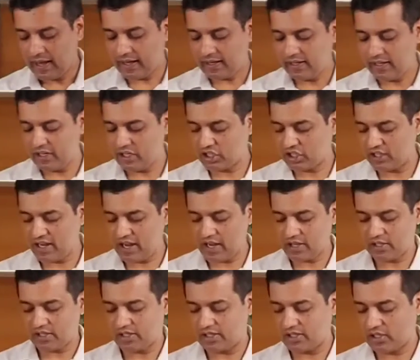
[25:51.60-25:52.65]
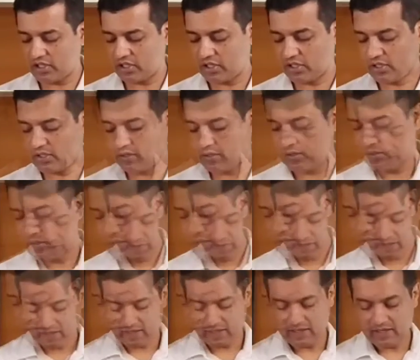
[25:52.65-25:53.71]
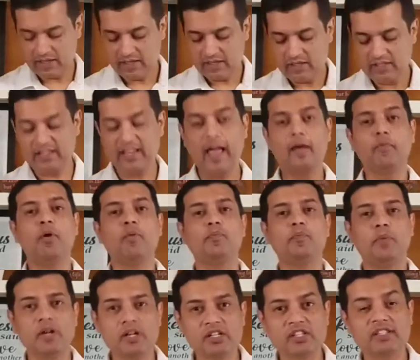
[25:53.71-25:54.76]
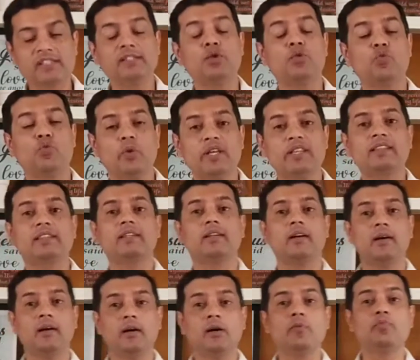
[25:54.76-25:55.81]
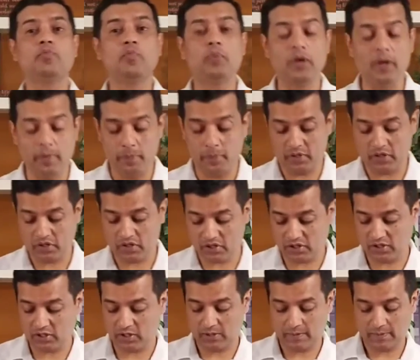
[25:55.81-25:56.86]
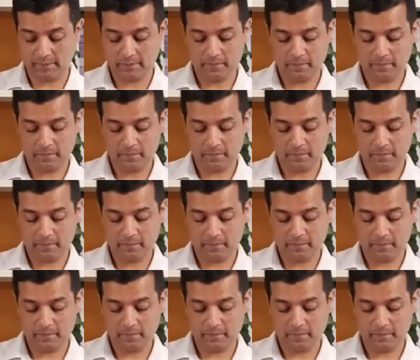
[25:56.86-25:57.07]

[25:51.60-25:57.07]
Ecclesiastes, say, I'm a person with a purpose.